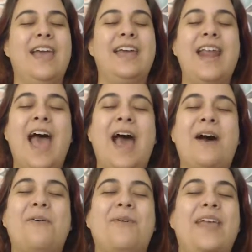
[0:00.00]
and
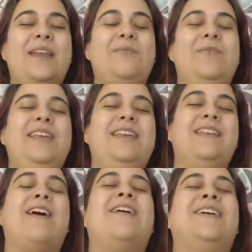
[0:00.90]
how can we
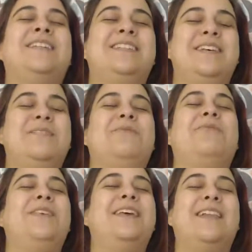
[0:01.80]
not
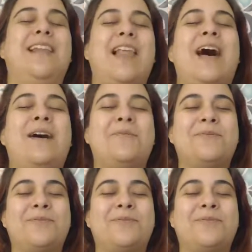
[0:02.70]
feel love?